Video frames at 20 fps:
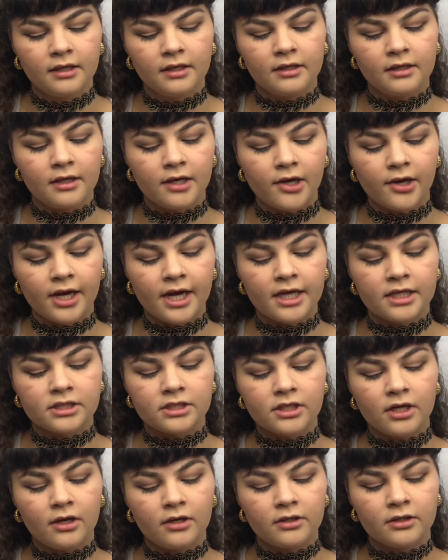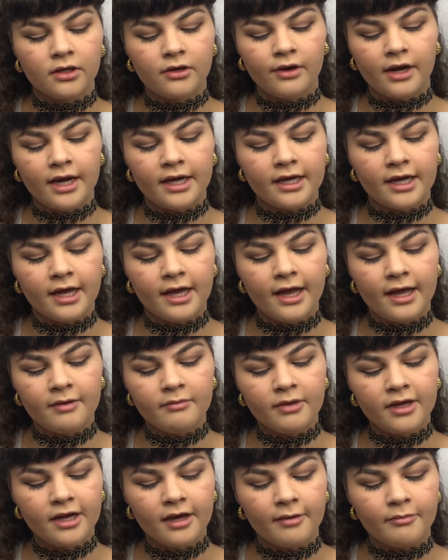Now, as y'all know, I can
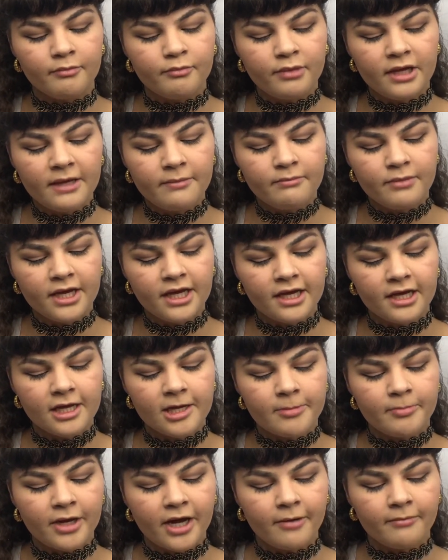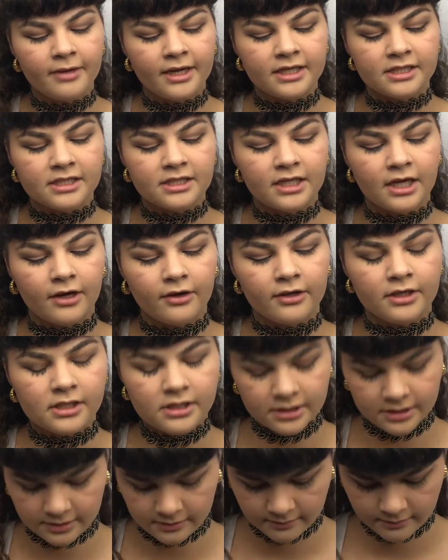be a bit picky about
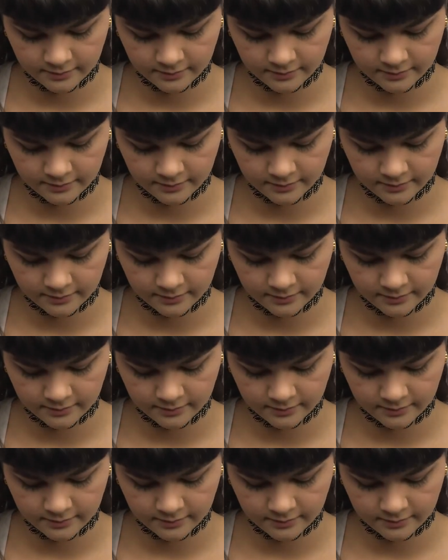mascaras,